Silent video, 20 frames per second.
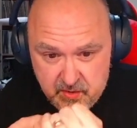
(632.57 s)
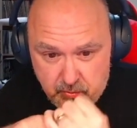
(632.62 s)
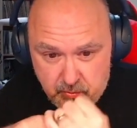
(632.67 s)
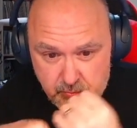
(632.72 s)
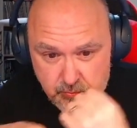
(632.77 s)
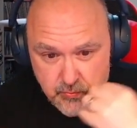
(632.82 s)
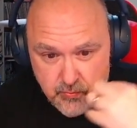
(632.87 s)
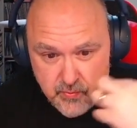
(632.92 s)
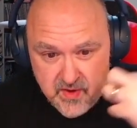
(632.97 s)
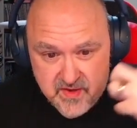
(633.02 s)

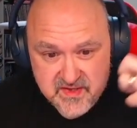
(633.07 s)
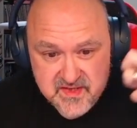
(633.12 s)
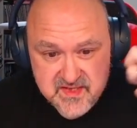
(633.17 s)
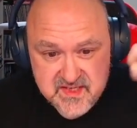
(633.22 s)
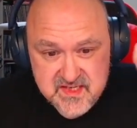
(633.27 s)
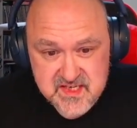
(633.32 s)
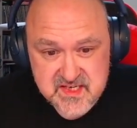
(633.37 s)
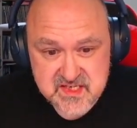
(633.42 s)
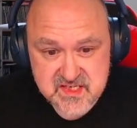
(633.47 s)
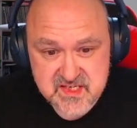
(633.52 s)
runs
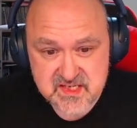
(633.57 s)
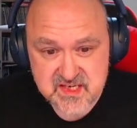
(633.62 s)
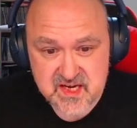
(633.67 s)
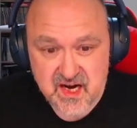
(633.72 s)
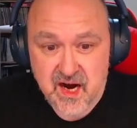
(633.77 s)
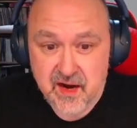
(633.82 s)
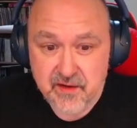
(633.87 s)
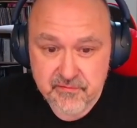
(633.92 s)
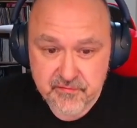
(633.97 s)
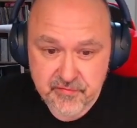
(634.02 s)
his
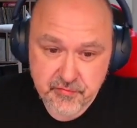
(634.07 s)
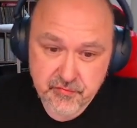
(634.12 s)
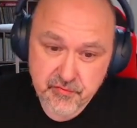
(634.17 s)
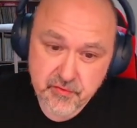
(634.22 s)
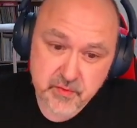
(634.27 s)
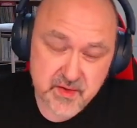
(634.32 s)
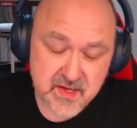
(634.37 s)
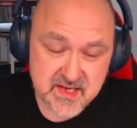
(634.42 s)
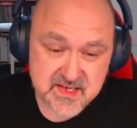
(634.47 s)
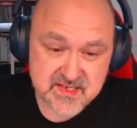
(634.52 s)
staff
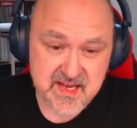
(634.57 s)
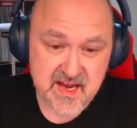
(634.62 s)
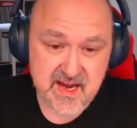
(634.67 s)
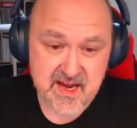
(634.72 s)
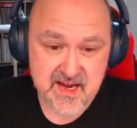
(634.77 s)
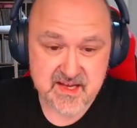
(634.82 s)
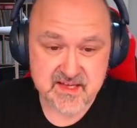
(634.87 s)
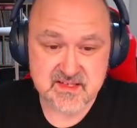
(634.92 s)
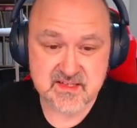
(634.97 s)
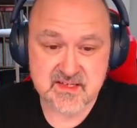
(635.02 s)
through his
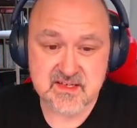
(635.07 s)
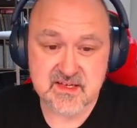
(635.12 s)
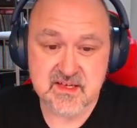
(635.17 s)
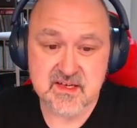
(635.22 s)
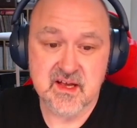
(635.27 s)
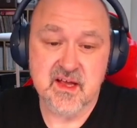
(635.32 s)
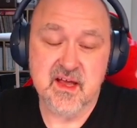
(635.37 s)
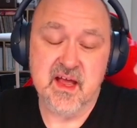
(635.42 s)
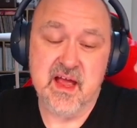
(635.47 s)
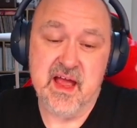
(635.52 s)
hands
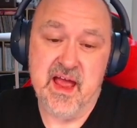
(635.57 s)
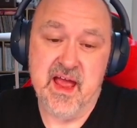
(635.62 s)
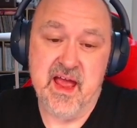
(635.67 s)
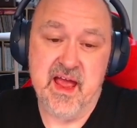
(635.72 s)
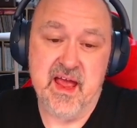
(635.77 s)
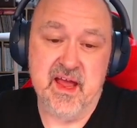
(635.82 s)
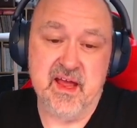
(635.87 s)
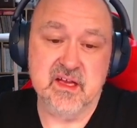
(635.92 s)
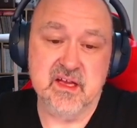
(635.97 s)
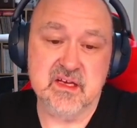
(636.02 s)

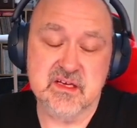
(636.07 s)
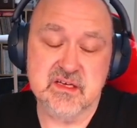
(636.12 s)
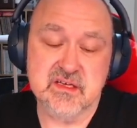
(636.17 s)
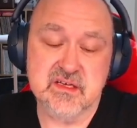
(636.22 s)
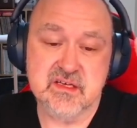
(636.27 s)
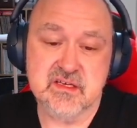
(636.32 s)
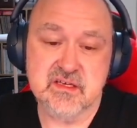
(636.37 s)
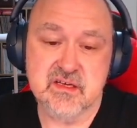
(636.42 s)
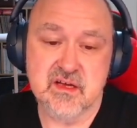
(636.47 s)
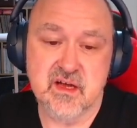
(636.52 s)
and